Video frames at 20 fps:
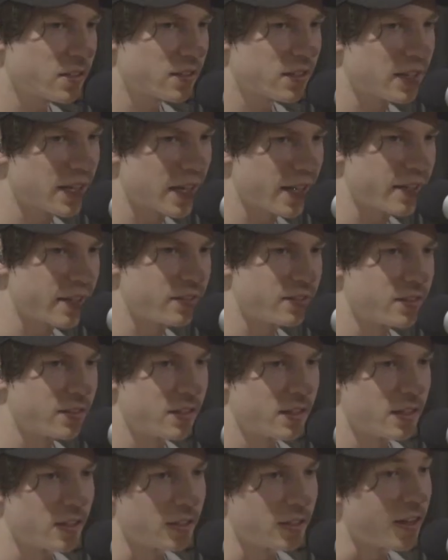and I
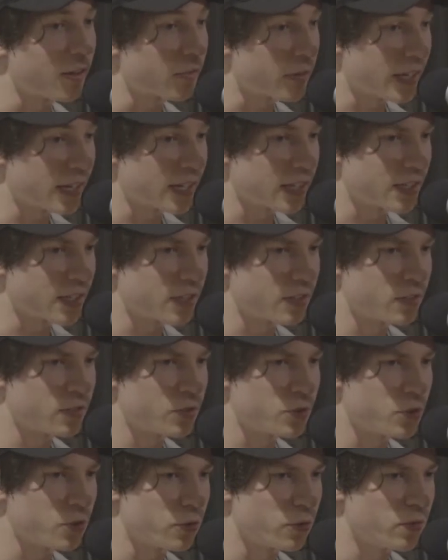love getting to
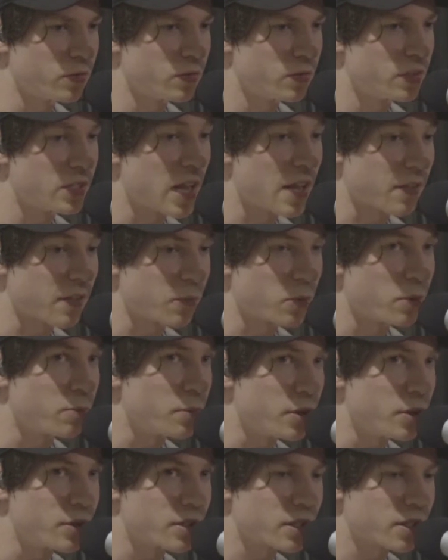do nothing but
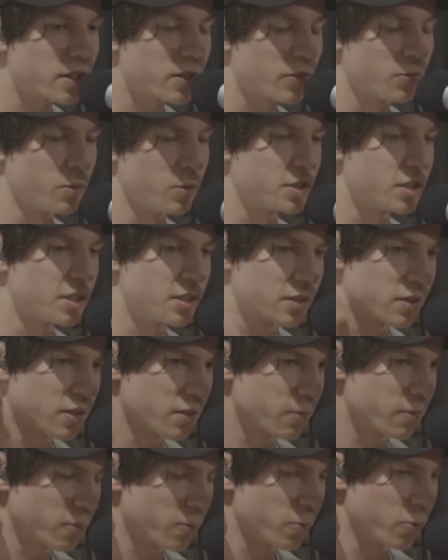music, which is
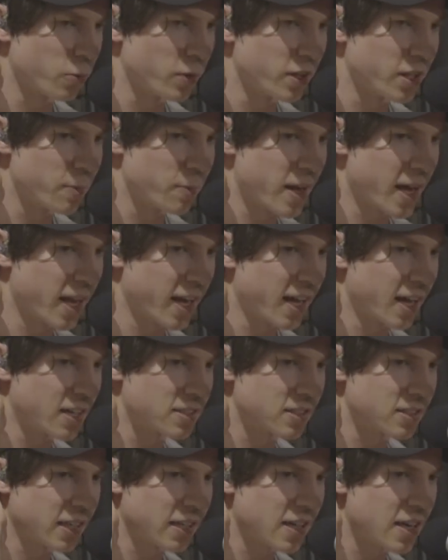really badass.
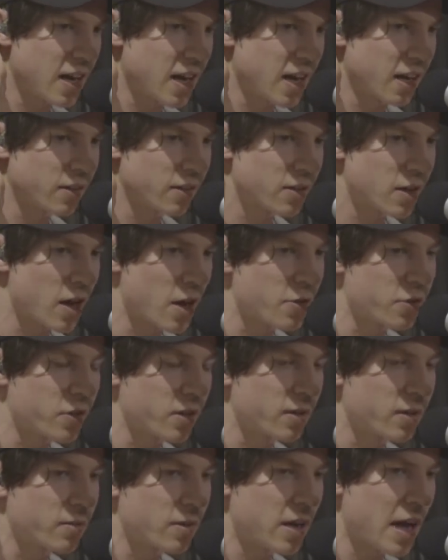Like other than
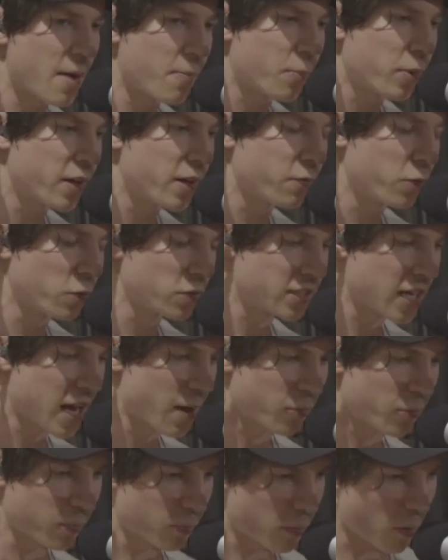I played full time
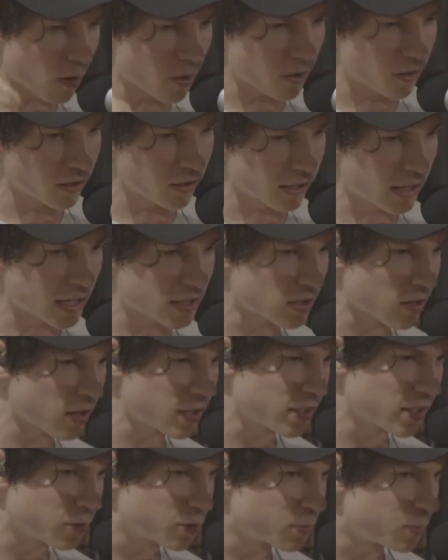with Bart, and that's all I did
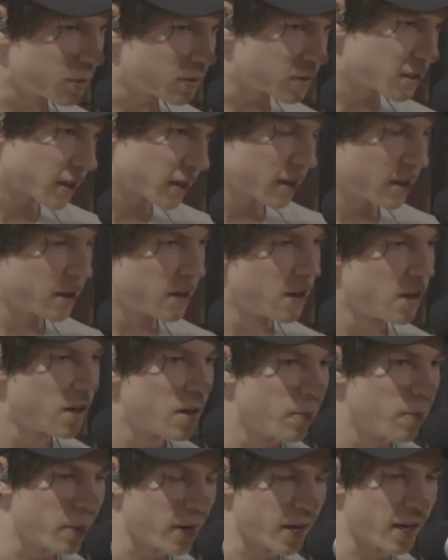was music.
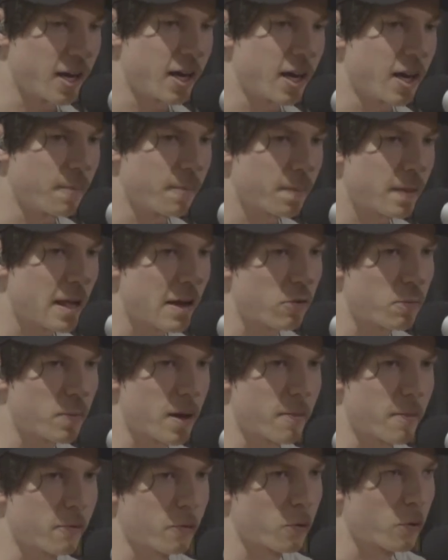But every band
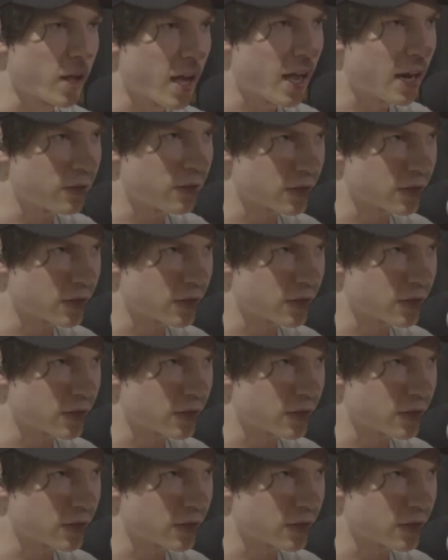before that, I was